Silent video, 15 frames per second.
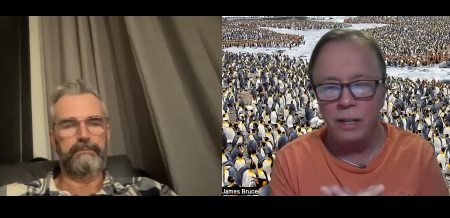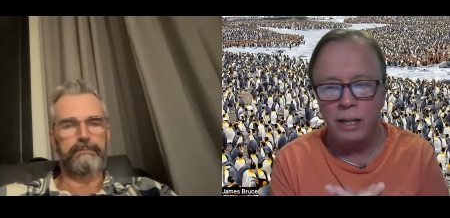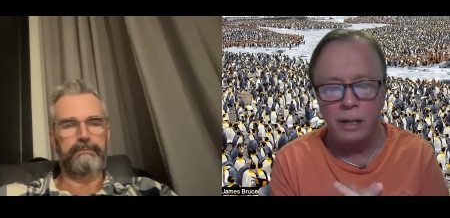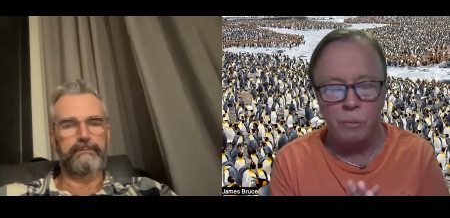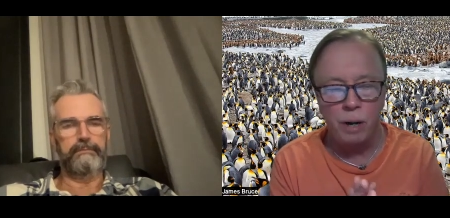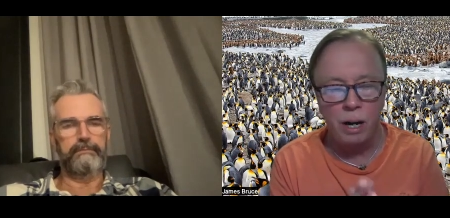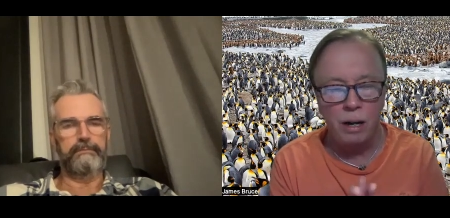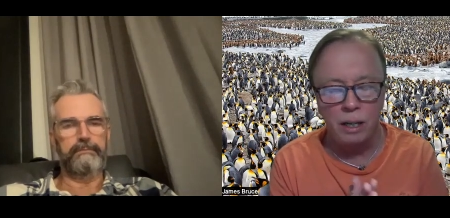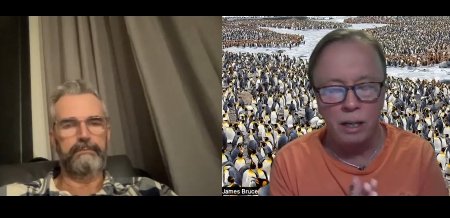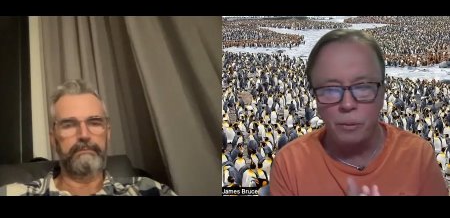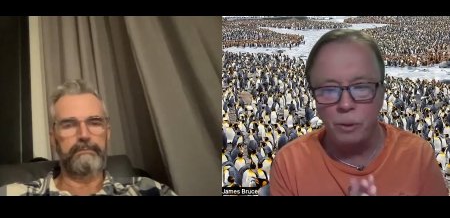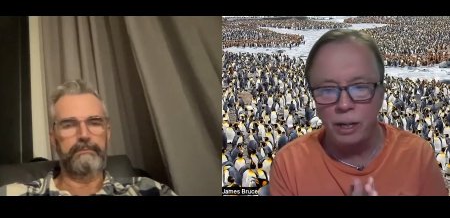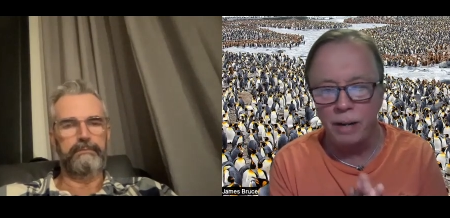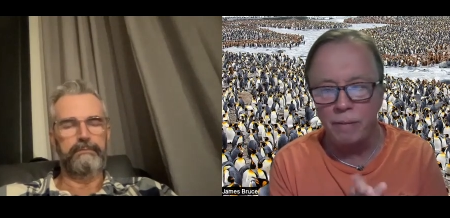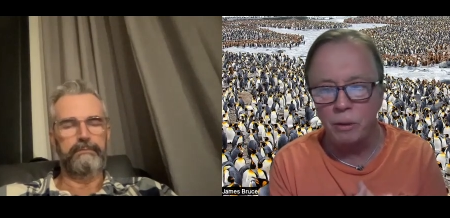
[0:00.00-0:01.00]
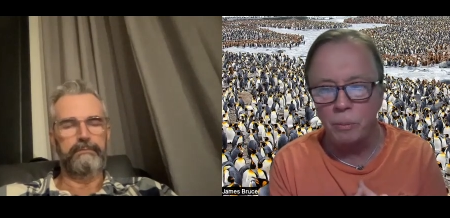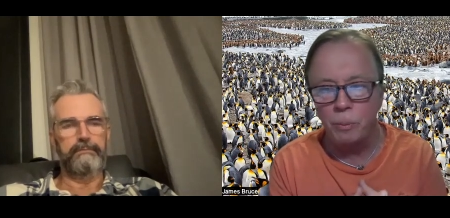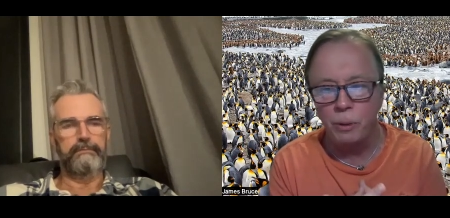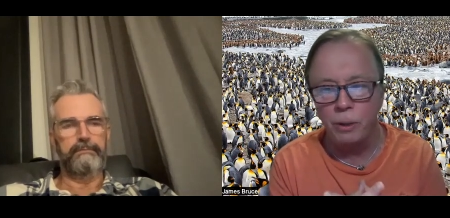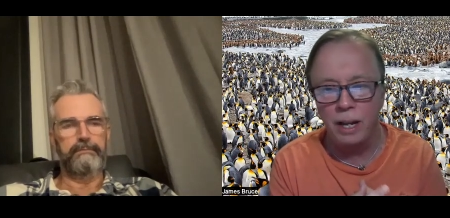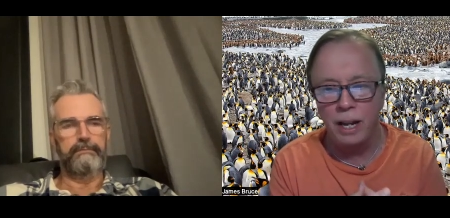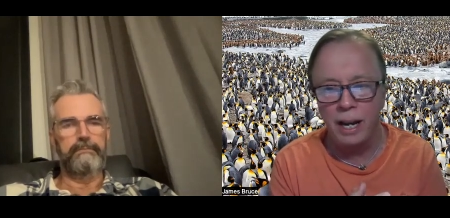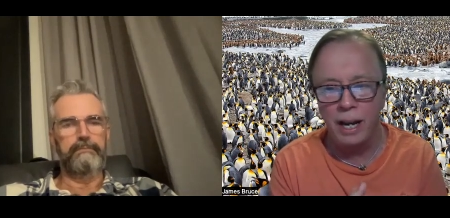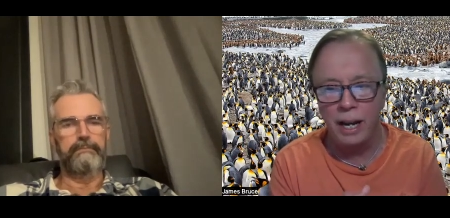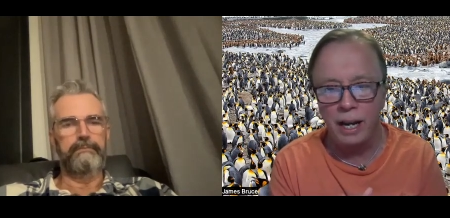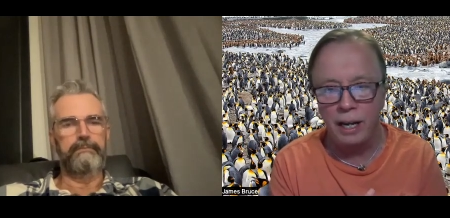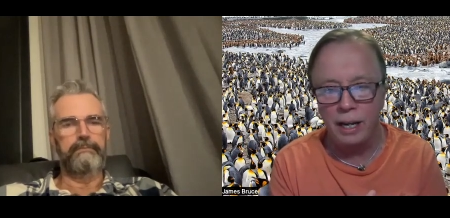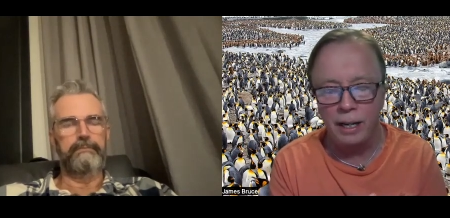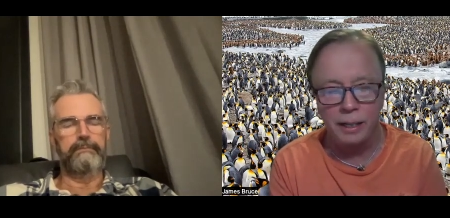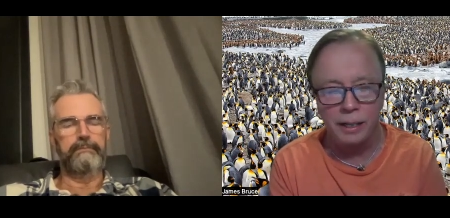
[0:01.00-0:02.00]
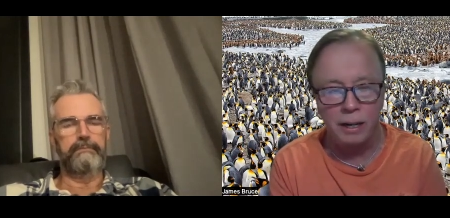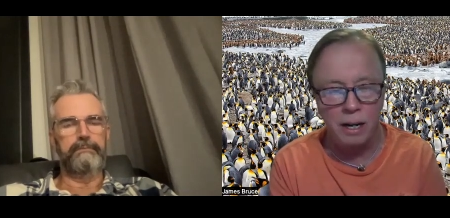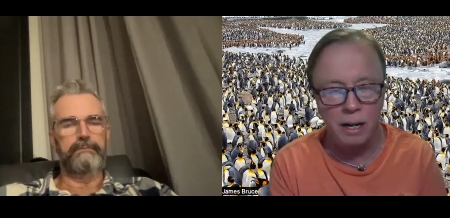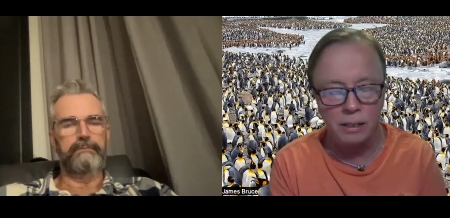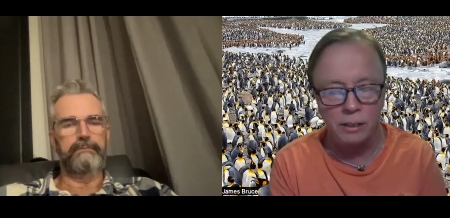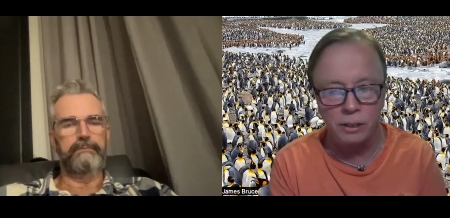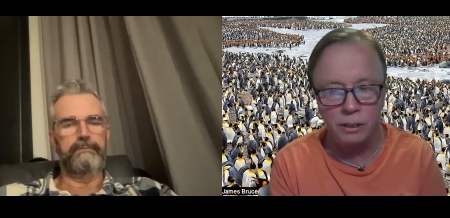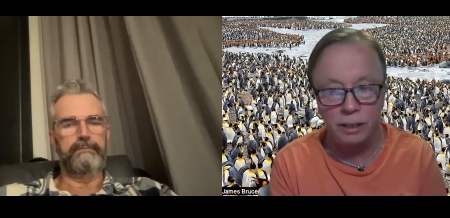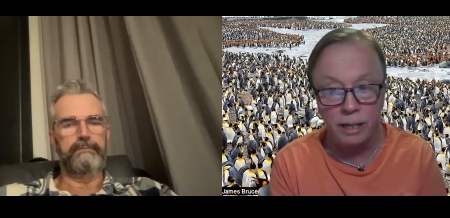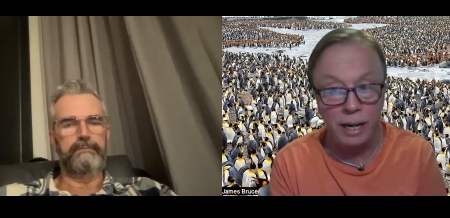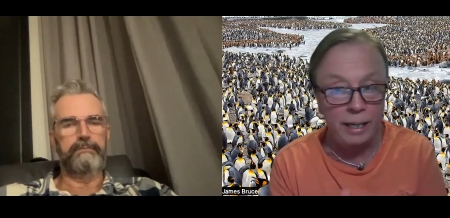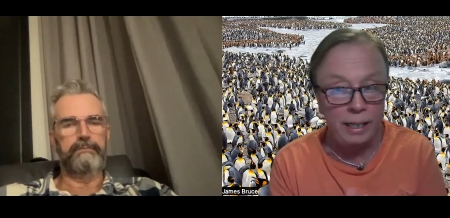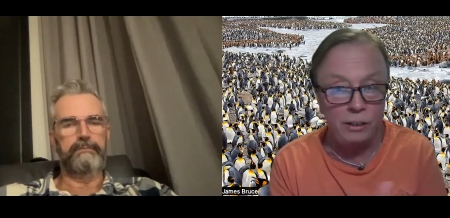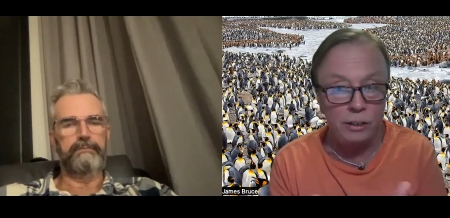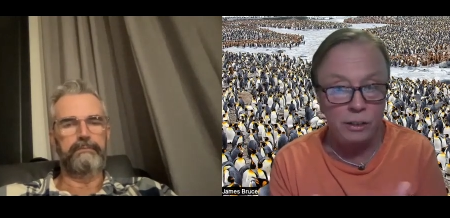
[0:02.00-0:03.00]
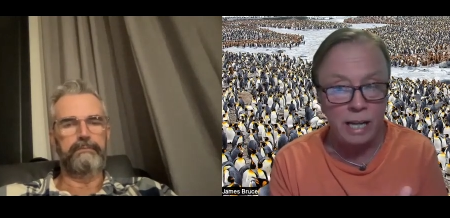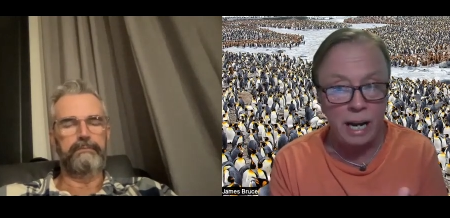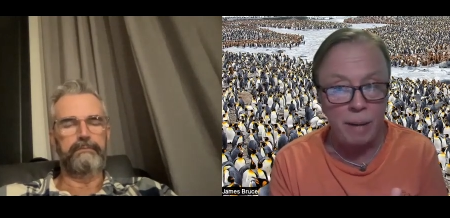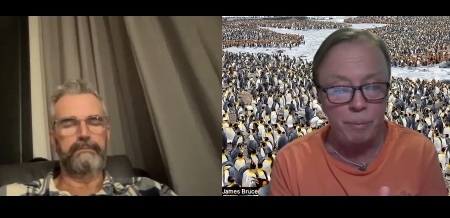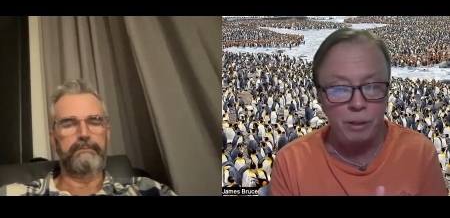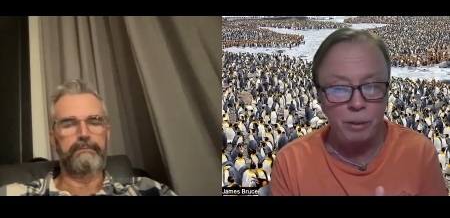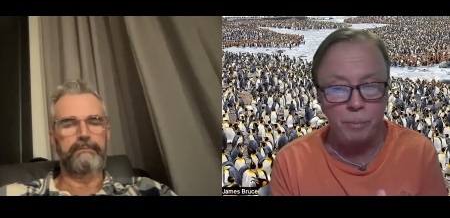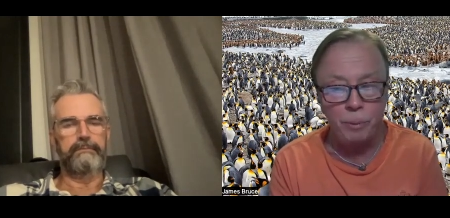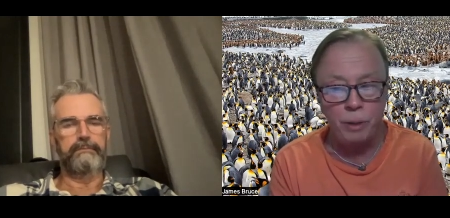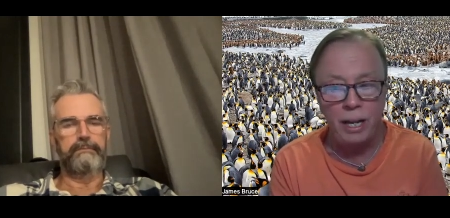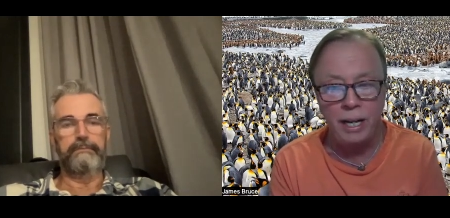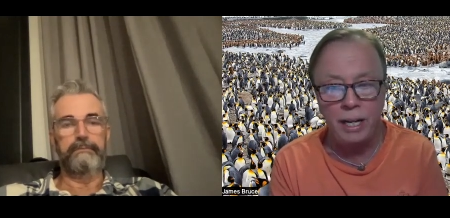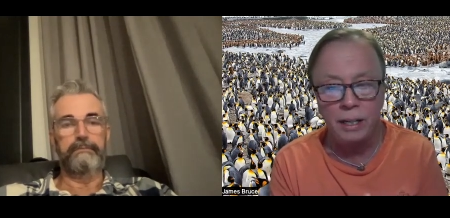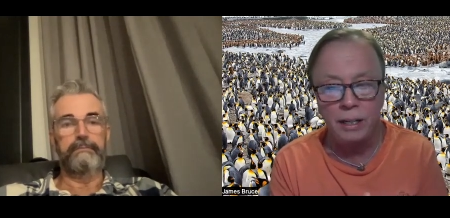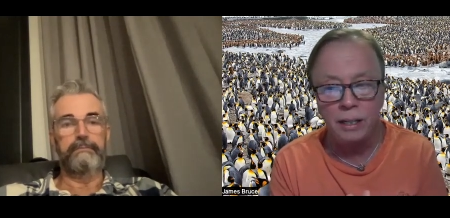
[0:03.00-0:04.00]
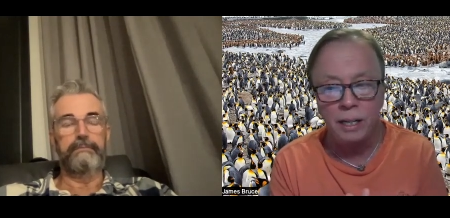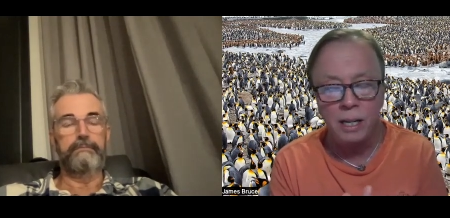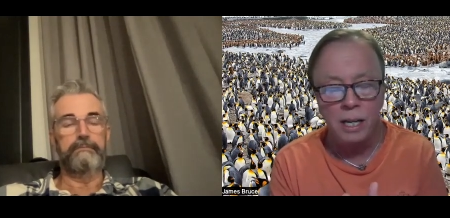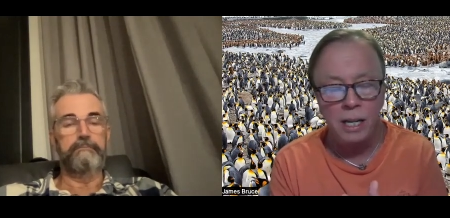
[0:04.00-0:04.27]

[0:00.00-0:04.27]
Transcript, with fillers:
Speaker 1: that he rarely would ever play in concert, and he just happened to play it.